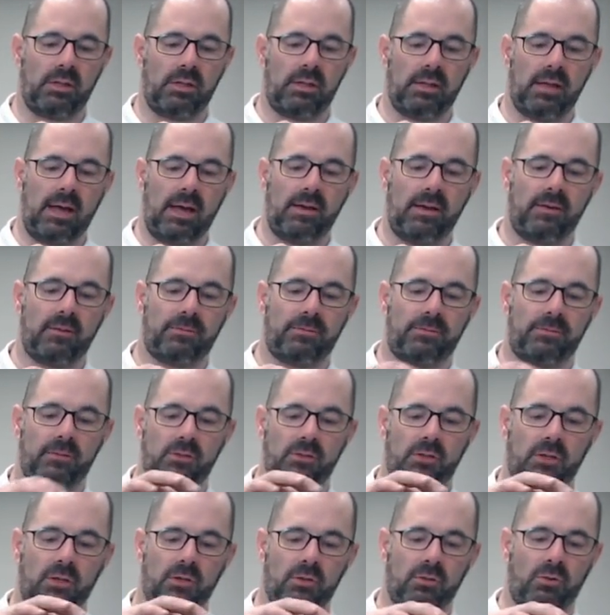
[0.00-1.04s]
have
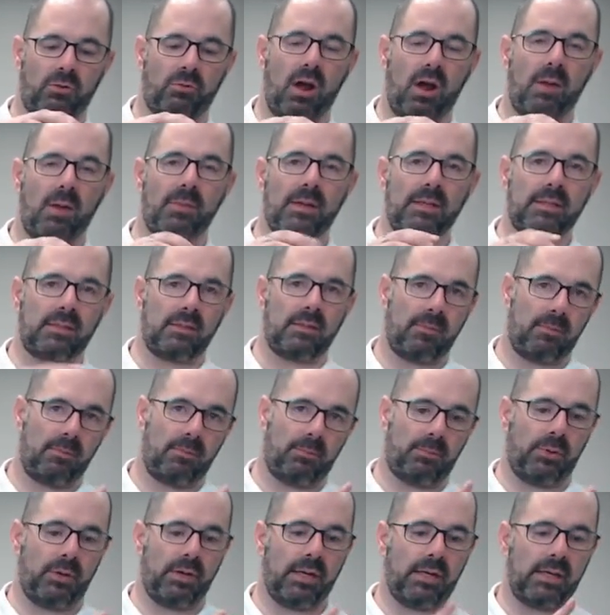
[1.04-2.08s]
the grommet
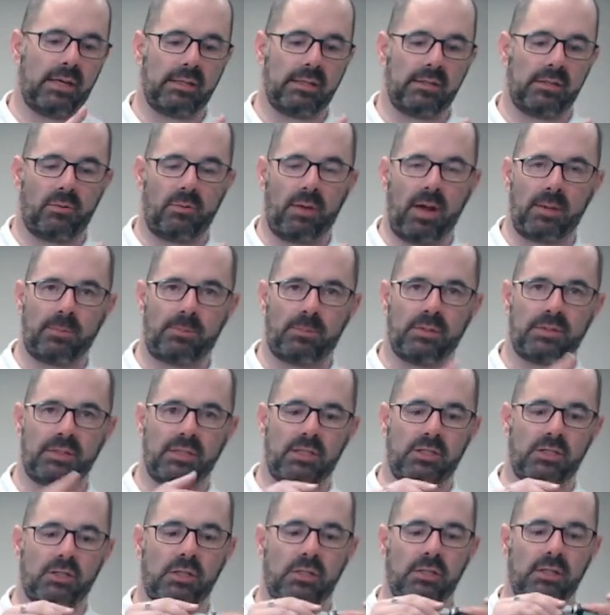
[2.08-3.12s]
putting in the right
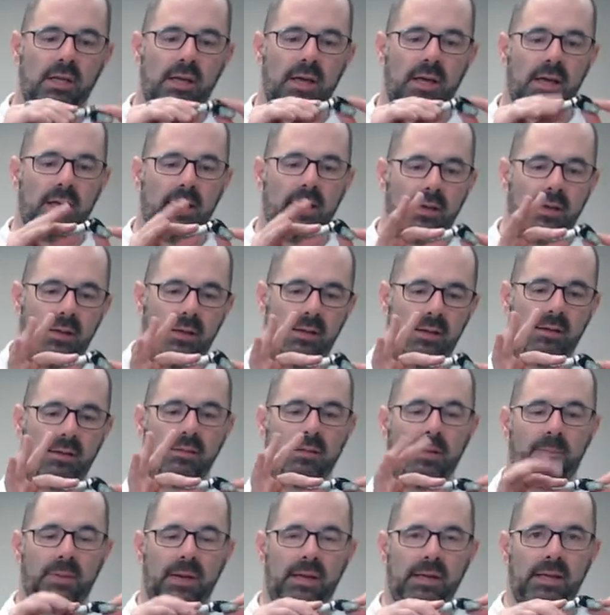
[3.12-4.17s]
position
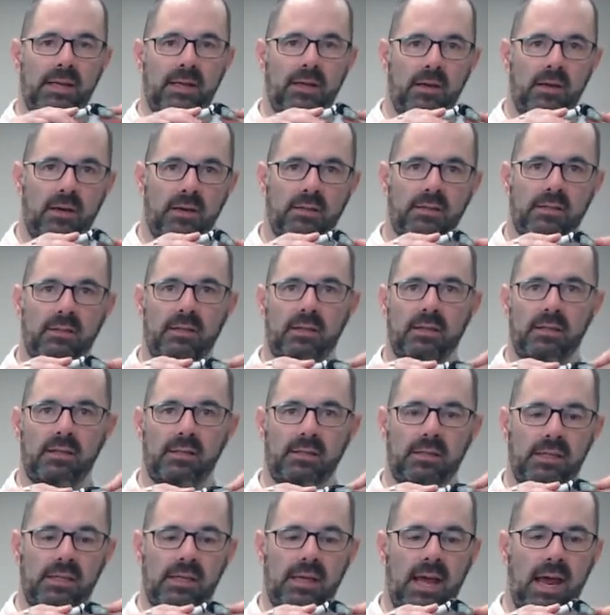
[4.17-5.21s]
depending on
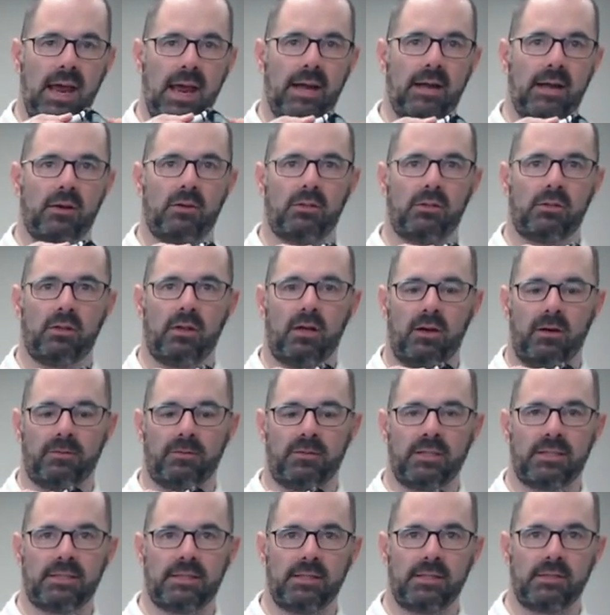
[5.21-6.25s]
the angle of the
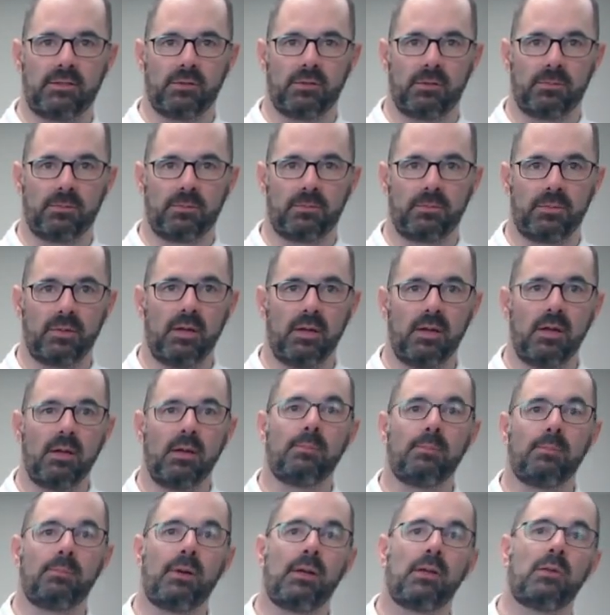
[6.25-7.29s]
sensor.
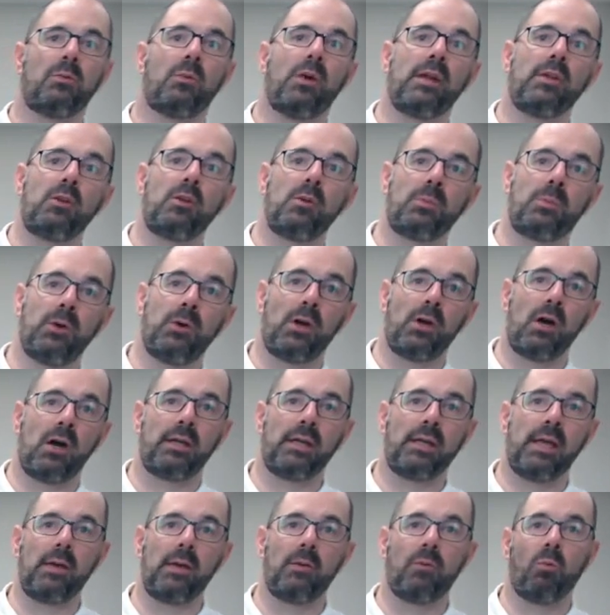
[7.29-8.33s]
But when you put on
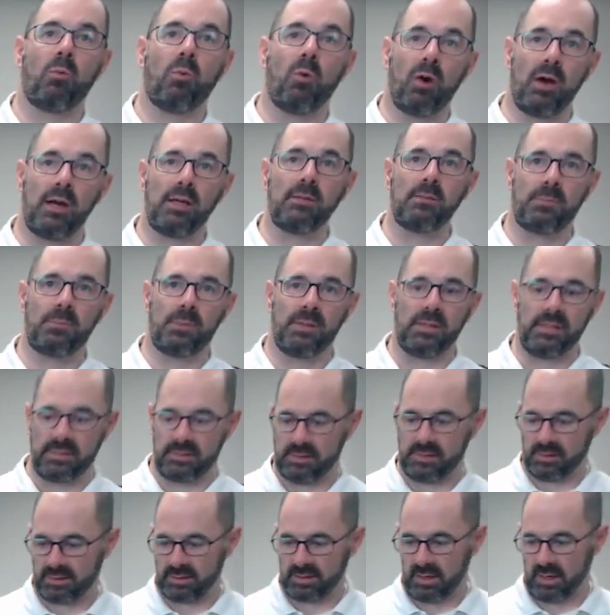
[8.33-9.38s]
a one-piece
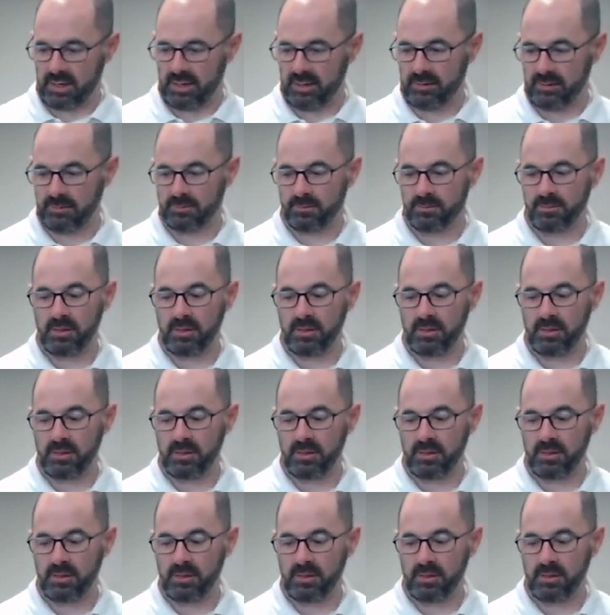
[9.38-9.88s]
design,